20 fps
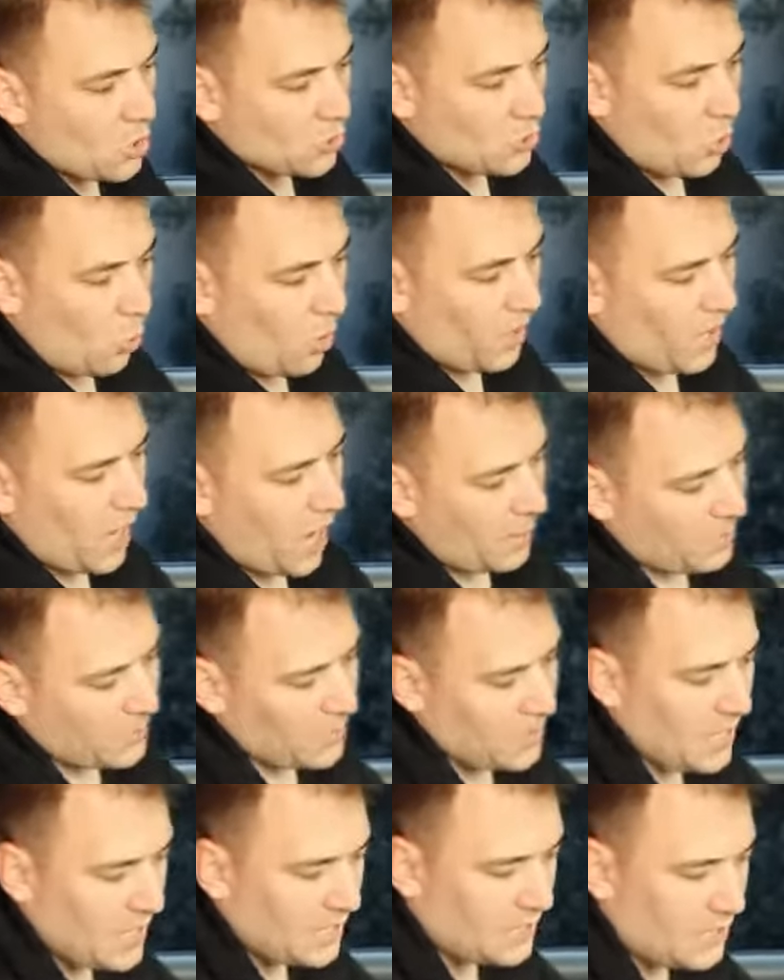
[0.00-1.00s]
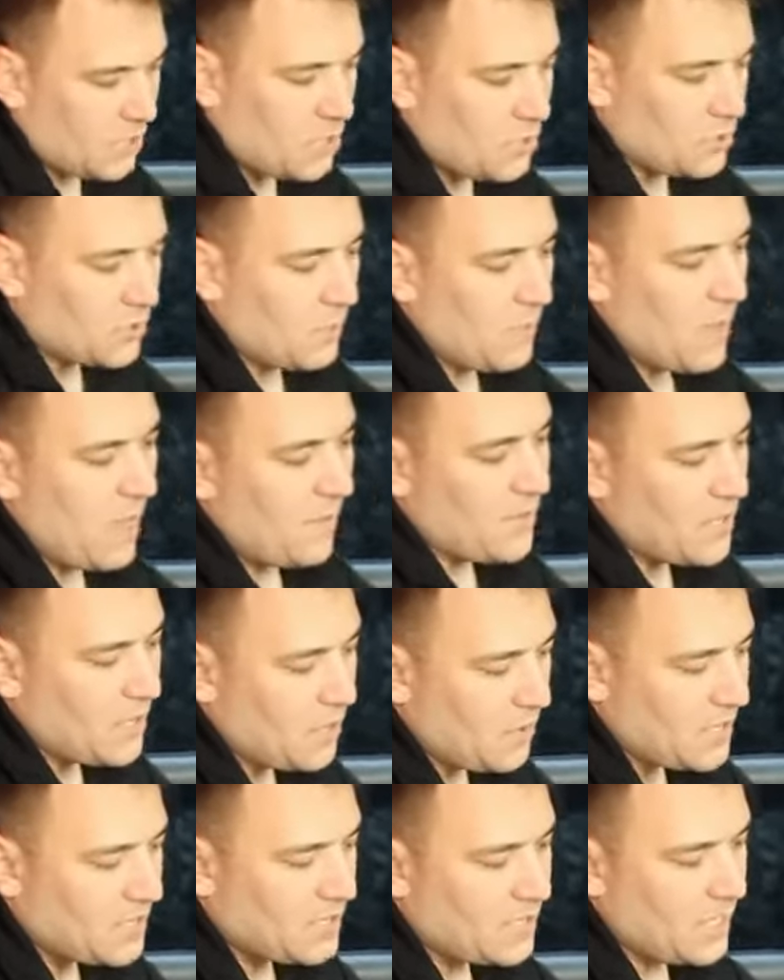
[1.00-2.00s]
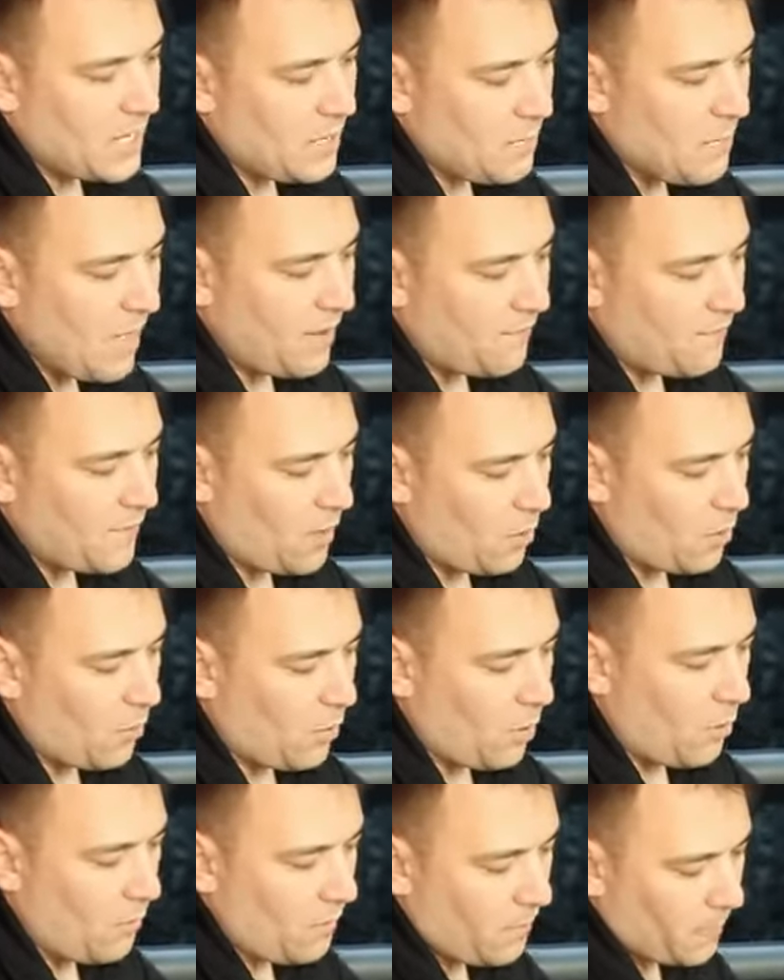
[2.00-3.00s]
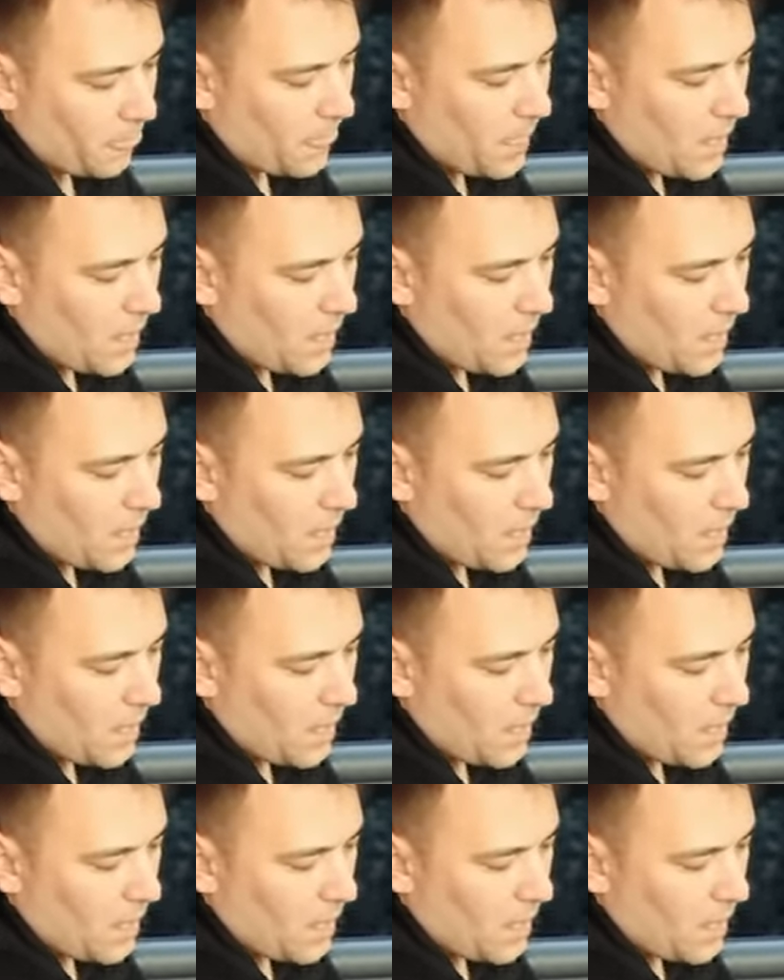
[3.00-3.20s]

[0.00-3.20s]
So one option is to use some heavy-duty sticky back Velcro,